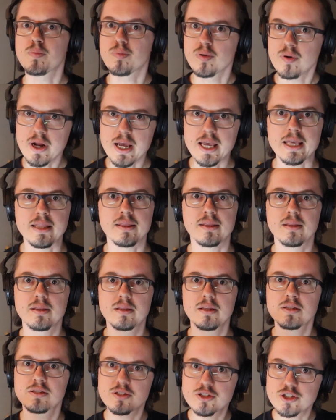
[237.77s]
brain.
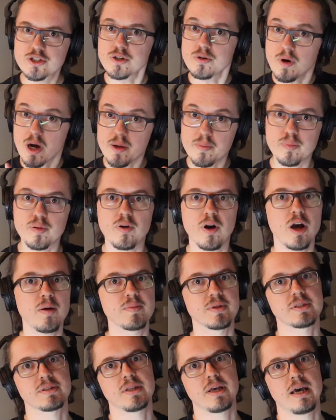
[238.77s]
It's true, I
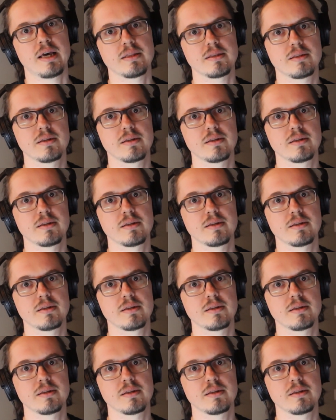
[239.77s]
promise that.